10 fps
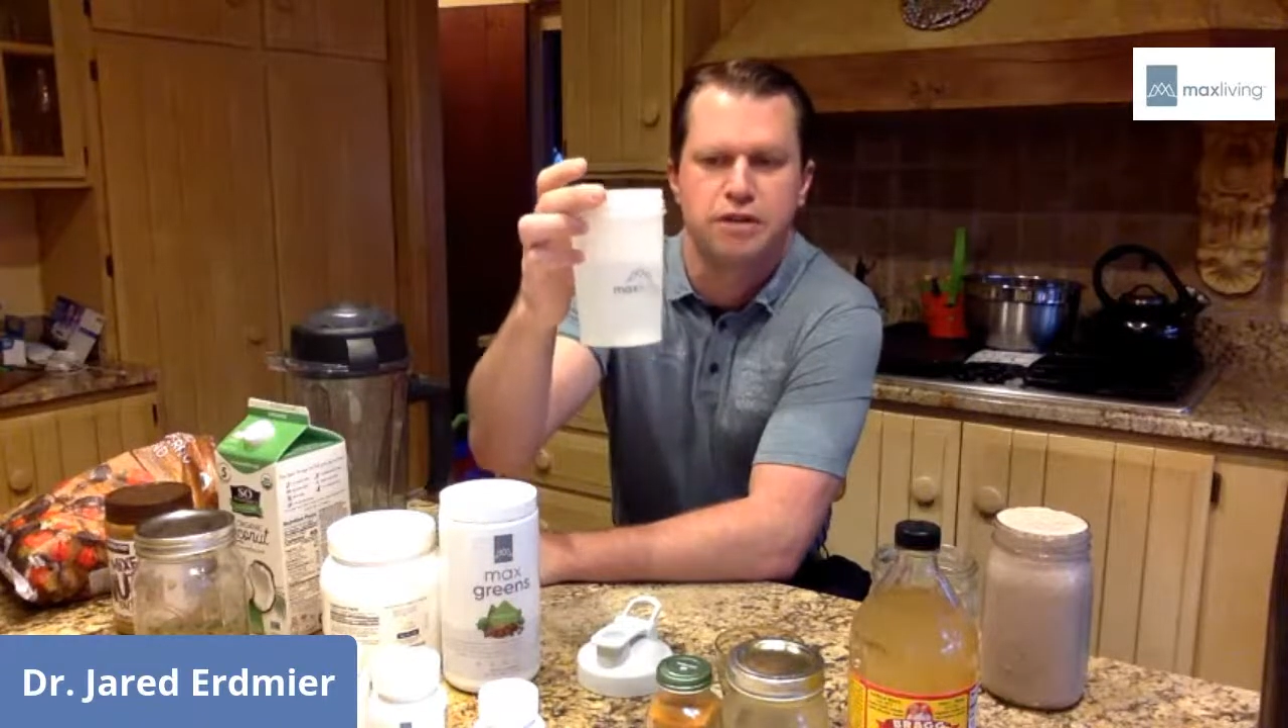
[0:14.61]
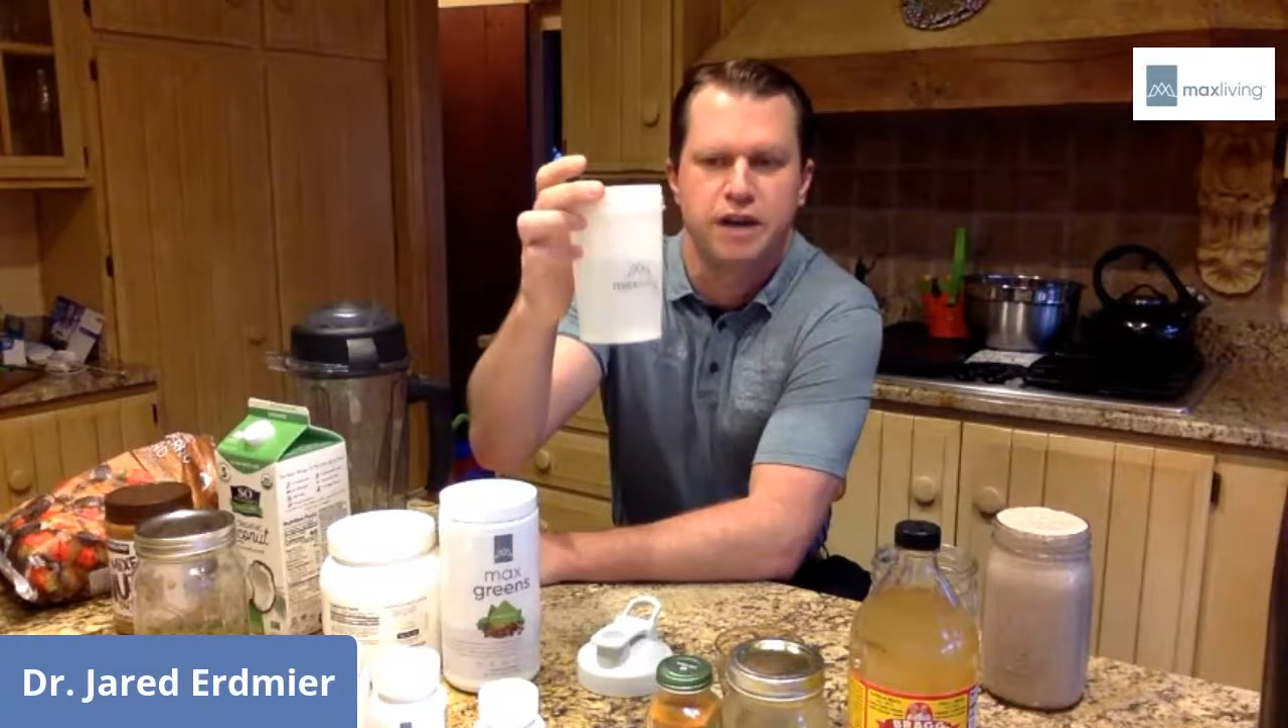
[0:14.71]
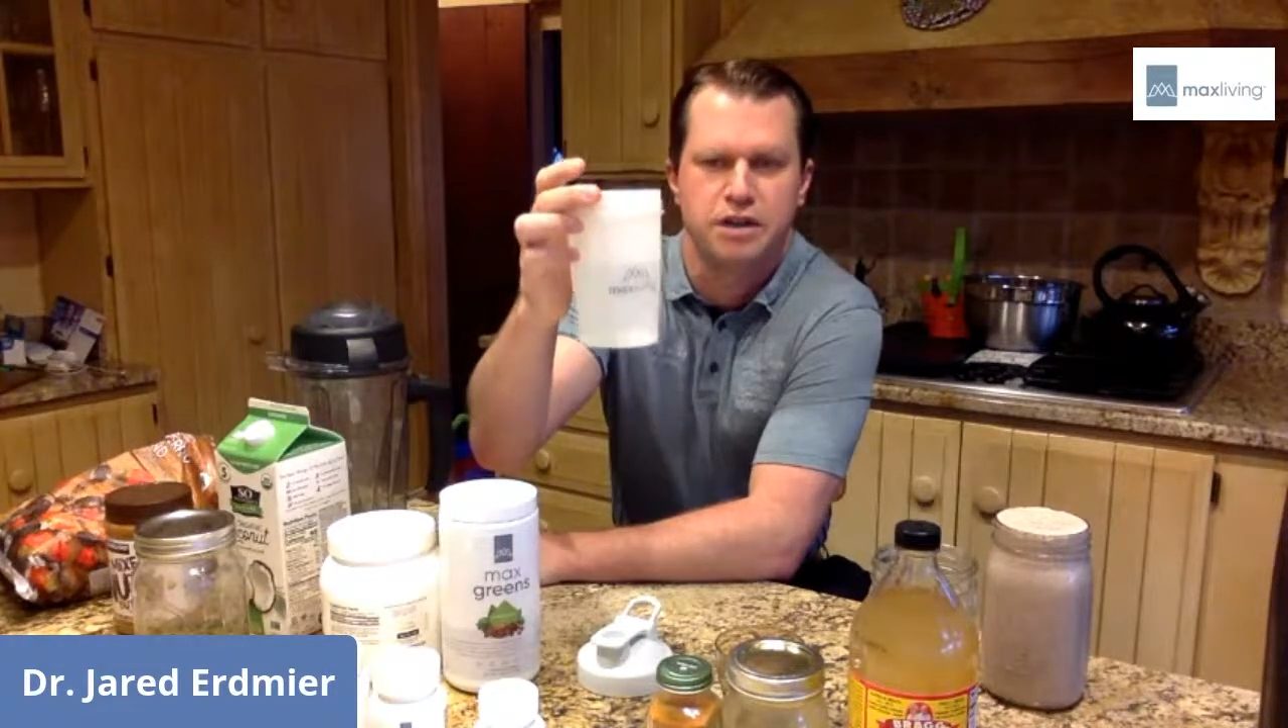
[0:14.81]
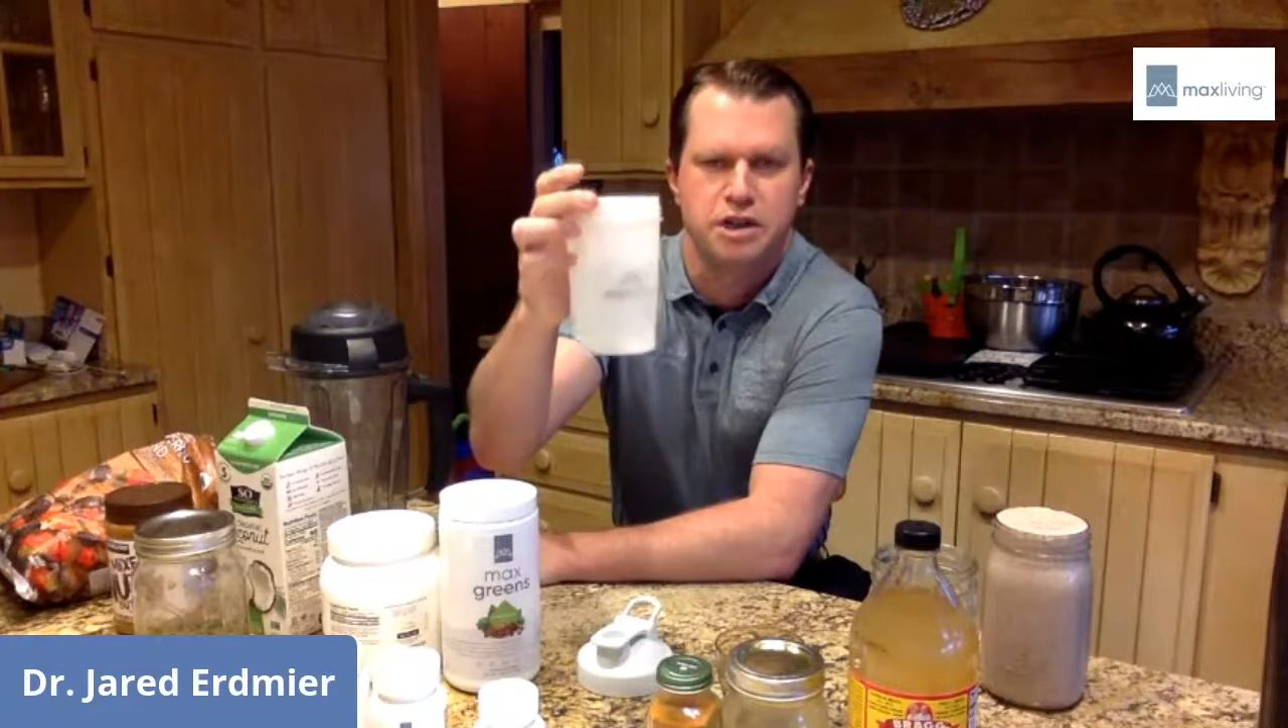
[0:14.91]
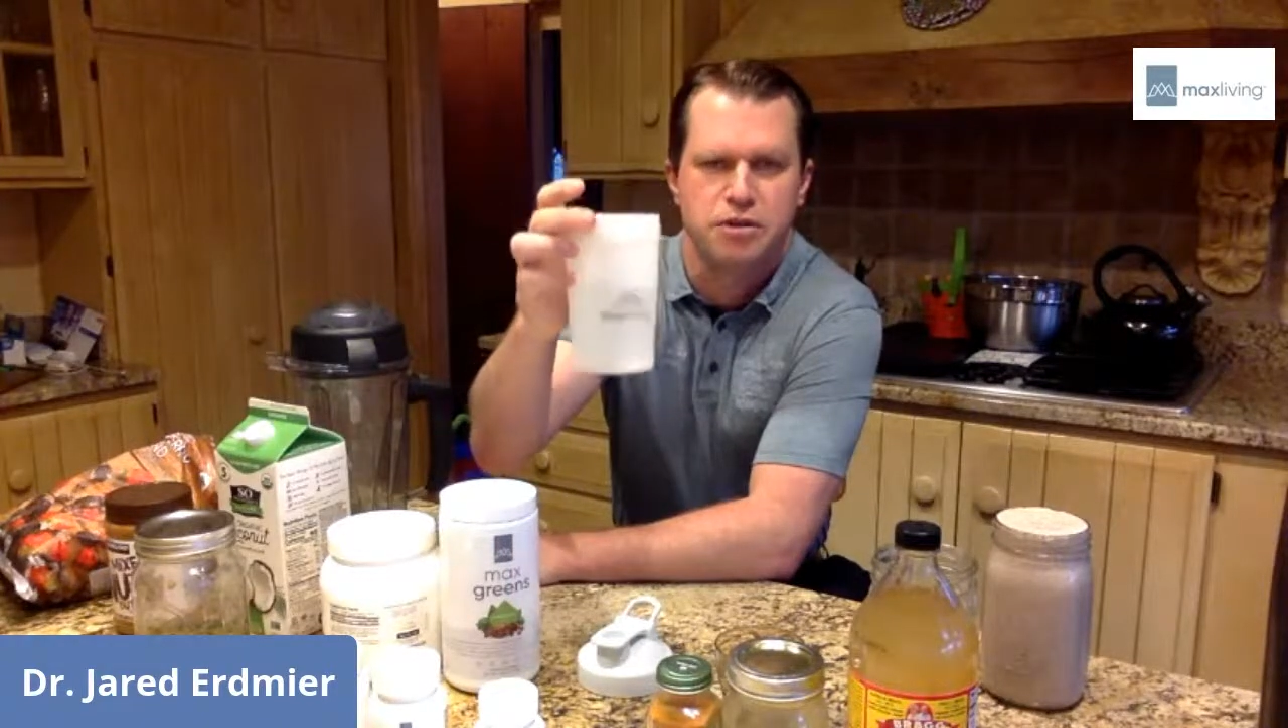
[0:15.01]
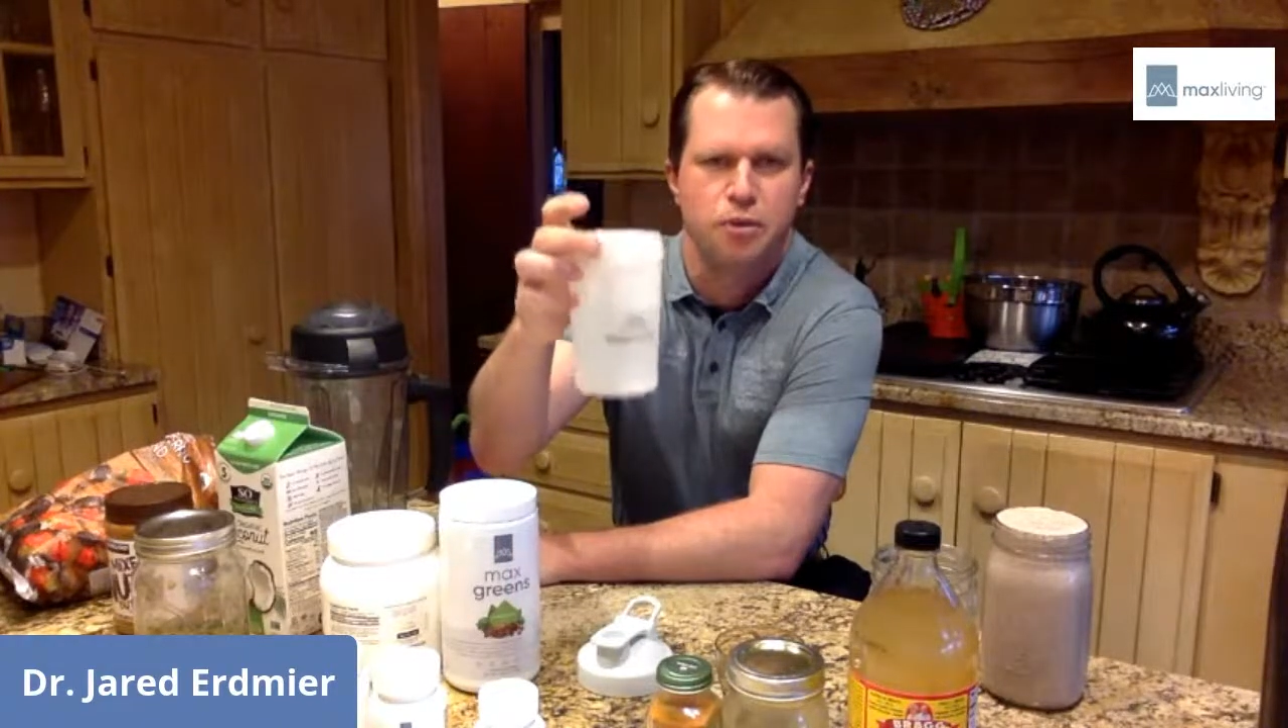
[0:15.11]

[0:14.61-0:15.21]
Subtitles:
ounces of